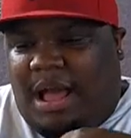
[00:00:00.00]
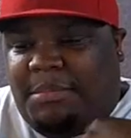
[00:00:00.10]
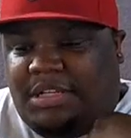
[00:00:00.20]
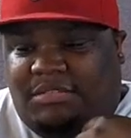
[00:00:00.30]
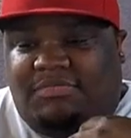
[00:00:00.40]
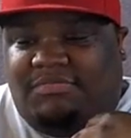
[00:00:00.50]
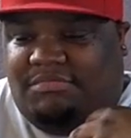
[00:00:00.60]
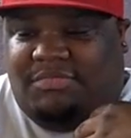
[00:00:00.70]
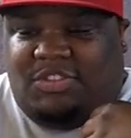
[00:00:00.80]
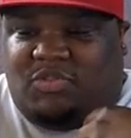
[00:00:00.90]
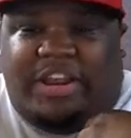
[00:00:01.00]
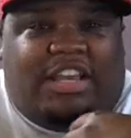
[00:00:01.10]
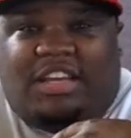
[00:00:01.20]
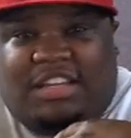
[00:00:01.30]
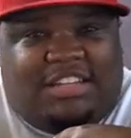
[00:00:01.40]
I'm a
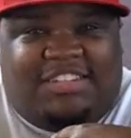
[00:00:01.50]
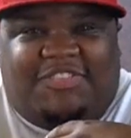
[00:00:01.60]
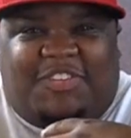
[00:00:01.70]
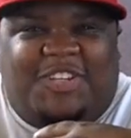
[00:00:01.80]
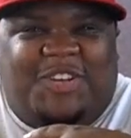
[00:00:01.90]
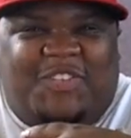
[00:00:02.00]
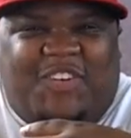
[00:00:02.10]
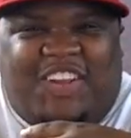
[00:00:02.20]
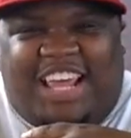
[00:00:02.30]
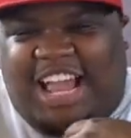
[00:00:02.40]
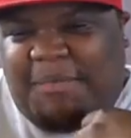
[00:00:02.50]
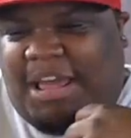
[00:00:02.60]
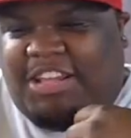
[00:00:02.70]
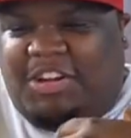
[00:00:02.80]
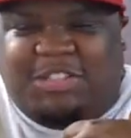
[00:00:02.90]
drinker, first of all. Like, I'm
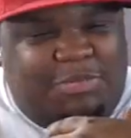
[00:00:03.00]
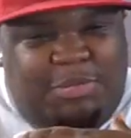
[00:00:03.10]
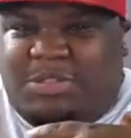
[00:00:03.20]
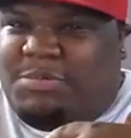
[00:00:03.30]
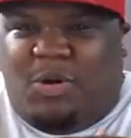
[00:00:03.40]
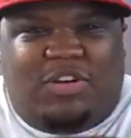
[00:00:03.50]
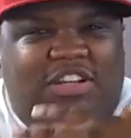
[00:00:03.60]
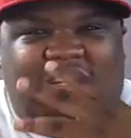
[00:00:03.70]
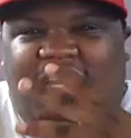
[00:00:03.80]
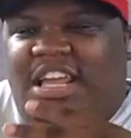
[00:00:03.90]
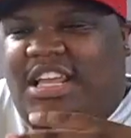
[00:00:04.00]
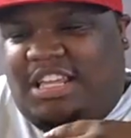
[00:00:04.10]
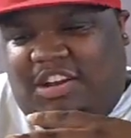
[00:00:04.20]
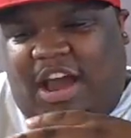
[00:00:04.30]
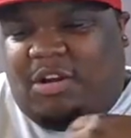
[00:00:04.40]
not, some people smoker,
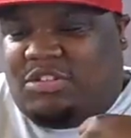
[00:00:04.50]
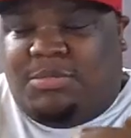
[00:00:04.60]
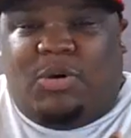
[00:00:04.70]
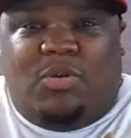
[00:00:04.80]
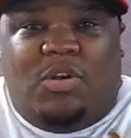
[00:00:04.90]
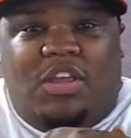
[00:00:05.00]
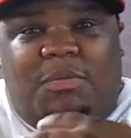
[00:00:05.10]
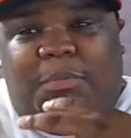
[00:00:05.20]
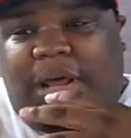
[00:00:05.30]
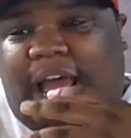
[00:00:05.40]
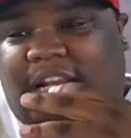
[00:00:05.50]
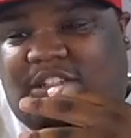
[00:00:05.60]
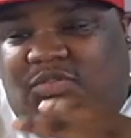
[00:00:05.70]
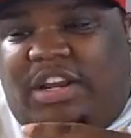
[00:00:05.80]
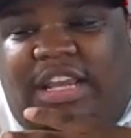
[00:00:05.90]
I don't smoke, but
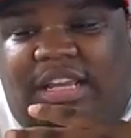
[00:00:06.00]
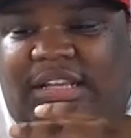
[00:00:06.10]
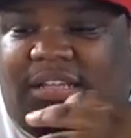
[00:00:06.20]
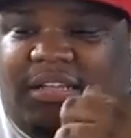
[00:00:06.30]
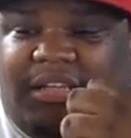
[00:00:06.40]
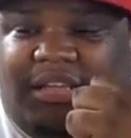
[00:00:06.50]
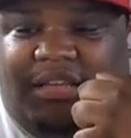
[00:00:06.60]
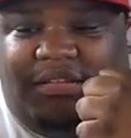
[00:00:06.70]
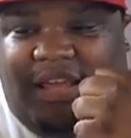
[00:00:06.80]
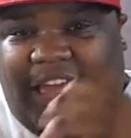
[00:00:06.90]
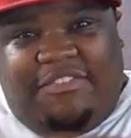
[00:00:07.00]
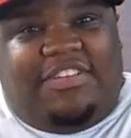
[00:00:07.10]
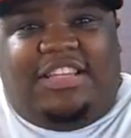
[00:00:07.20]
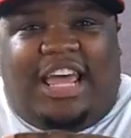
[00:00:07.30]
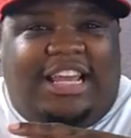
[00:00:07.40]
I drink
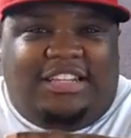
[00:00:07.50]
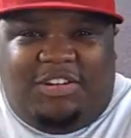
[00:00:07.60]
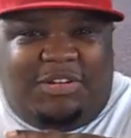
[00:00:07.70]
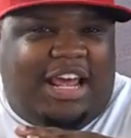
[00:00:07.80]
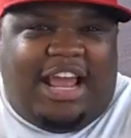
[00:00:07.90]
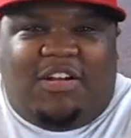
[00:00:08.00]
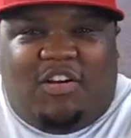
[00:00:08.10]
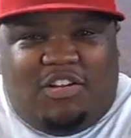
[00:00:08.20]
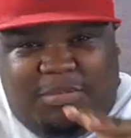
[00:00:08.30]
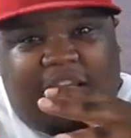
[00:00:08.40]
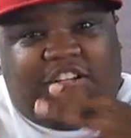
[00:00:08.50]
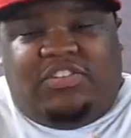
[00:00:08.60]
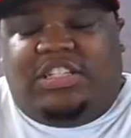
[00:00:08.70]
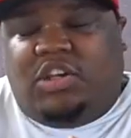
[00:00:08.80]
heavy, like, not alcohol, but I drink.